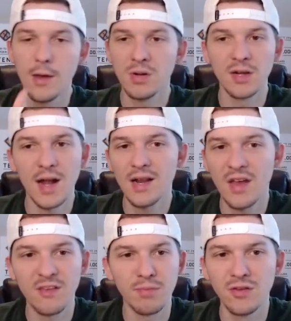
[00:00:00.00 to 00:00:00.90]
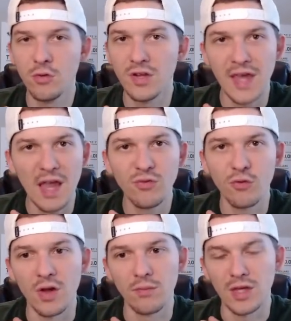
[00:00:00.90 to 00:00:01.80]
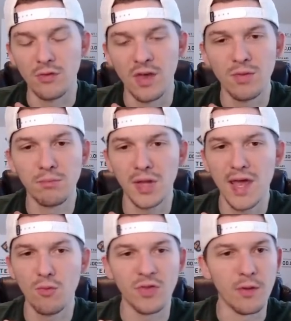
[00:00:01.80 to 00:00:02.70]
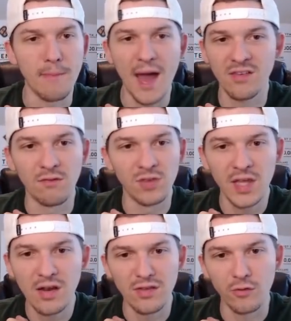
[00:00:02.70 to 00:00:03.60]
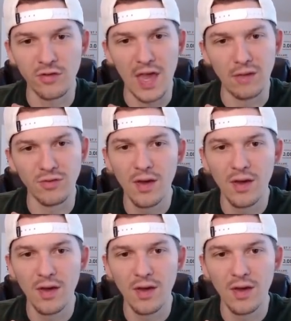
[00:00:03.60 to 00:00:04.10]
But a lot of that's been due to game script. You know, they've been playing with a massive lead in those games.